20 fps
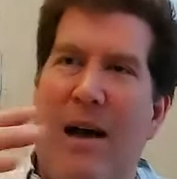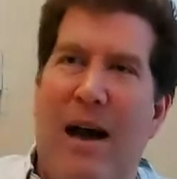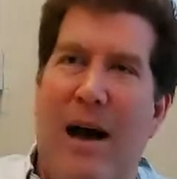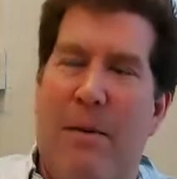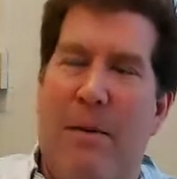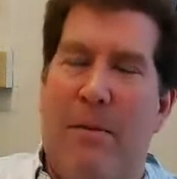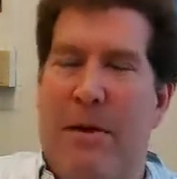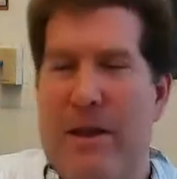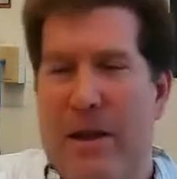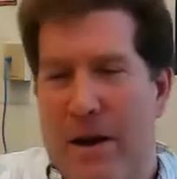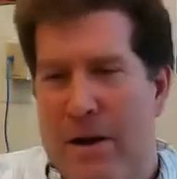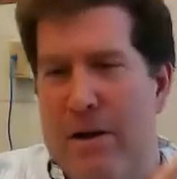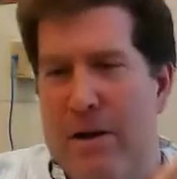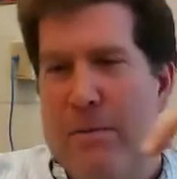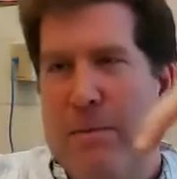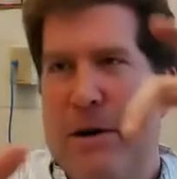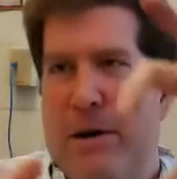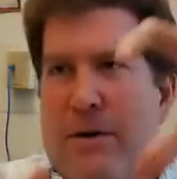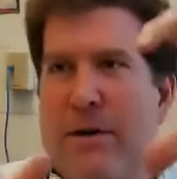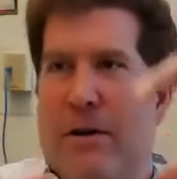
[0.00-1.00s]
but you
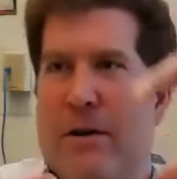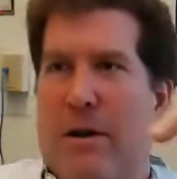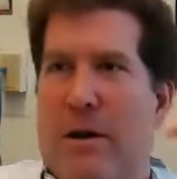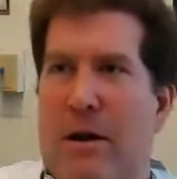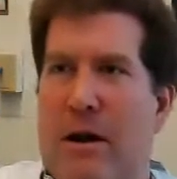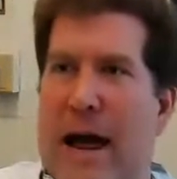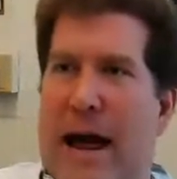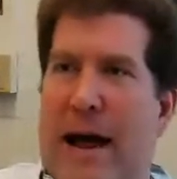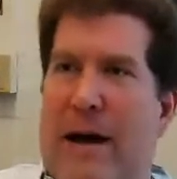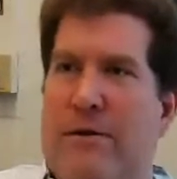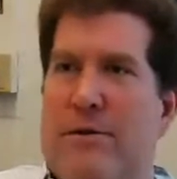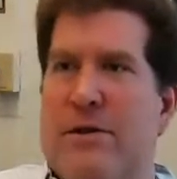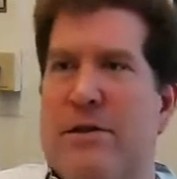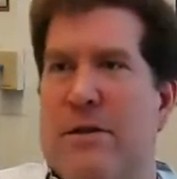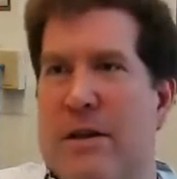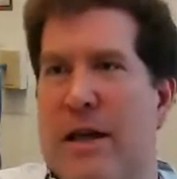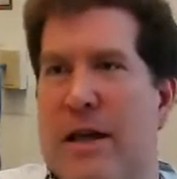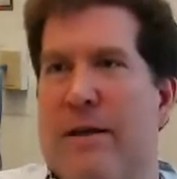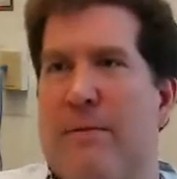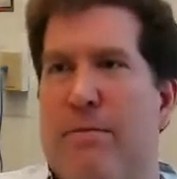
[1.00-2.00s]
build a little house
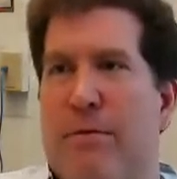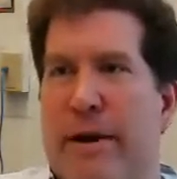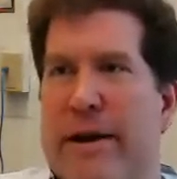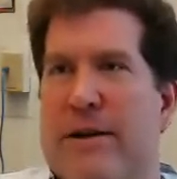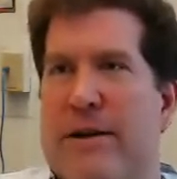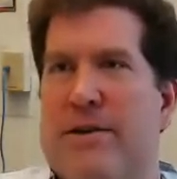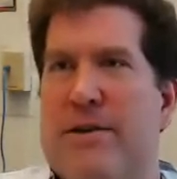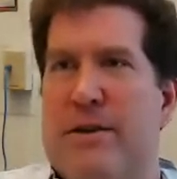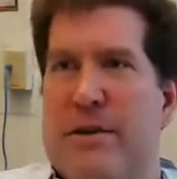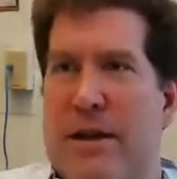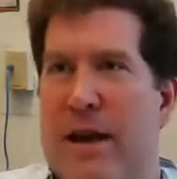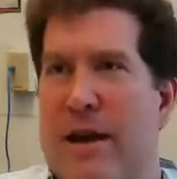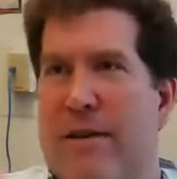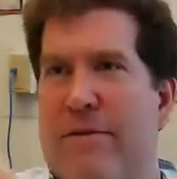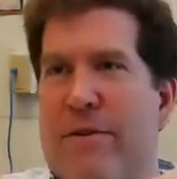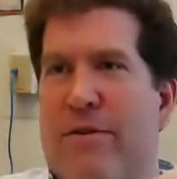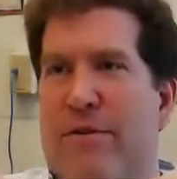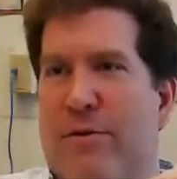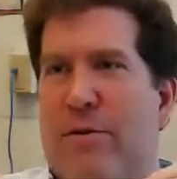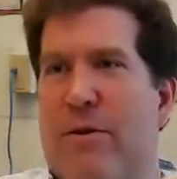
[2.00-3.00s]
of lead bricks and you have
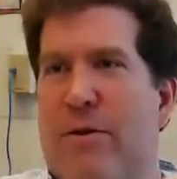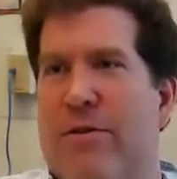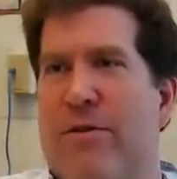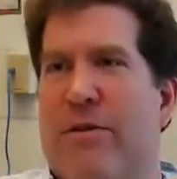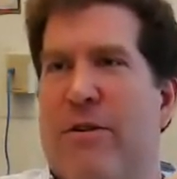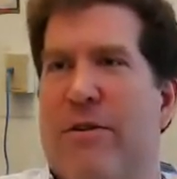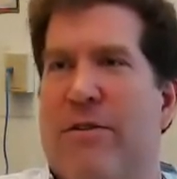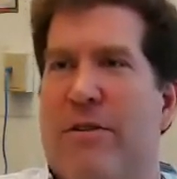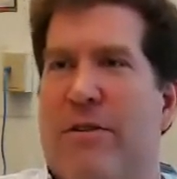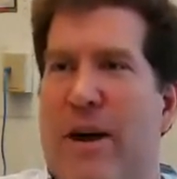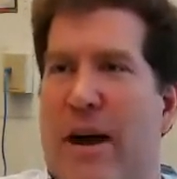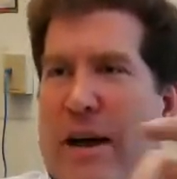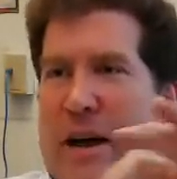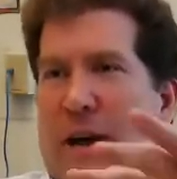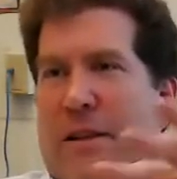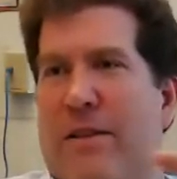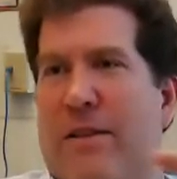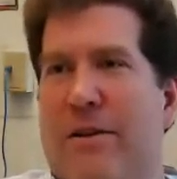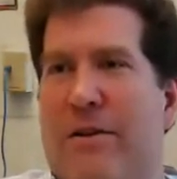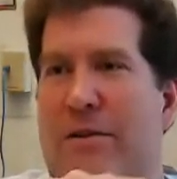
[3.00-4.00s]
the source inside
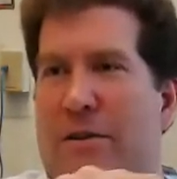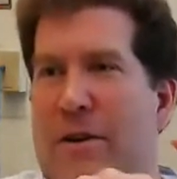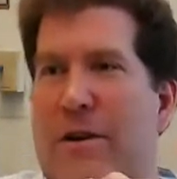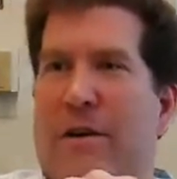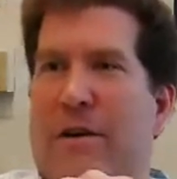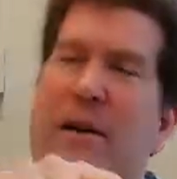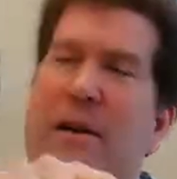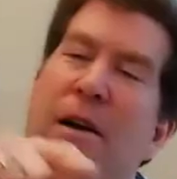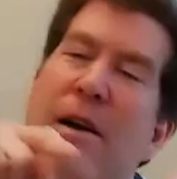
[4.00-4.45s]
it, and there's an